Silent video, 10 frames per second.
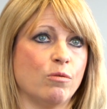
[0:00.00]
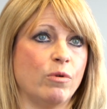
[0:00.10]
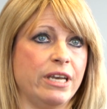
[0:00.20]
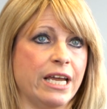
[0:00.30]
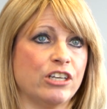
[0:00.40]

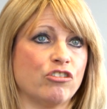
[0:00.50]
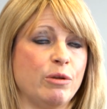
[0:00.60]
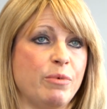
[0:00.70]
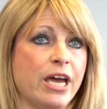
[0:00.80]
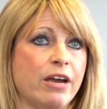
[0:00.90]
when
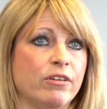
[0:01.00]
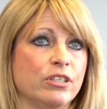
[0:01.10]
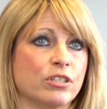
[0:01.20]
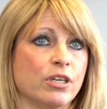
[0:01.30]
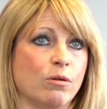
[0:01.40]
naturally
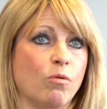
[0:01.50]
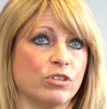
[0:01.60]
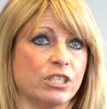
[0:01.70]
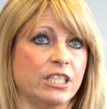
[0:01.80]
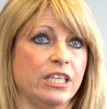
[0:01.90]
parents
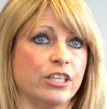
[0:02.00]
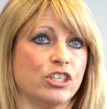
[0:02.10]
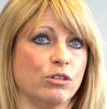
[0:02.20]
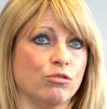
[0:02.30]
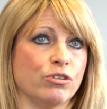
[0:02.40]
want to see their
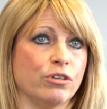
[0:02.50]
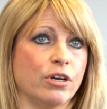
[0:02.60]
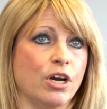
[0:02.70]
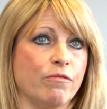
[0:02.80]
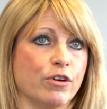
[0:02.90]
children
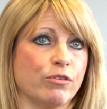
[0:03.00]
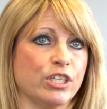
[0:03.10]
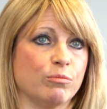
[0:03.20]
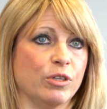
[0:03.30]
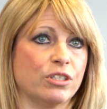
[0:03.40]
over
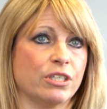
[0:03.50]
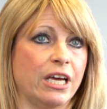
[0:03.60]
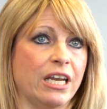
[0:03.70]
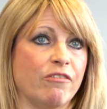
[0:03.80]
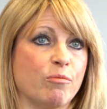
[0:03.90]
Christmas
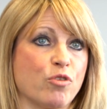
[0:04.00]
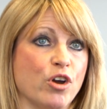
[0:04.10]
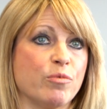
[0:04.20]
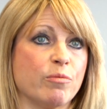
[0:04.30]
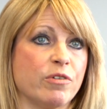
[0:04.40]
and have
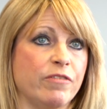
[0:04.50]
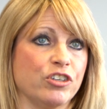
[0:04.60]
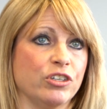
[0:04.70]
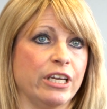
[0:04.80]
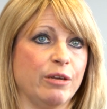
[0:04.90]
appropriate
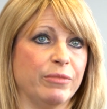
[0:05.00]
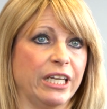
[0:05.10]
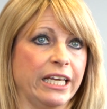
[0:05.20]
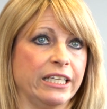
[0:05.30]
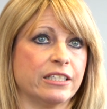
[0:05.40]
provision in
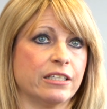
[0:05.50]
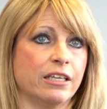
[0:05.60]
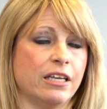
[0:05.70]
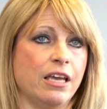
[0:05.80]
place.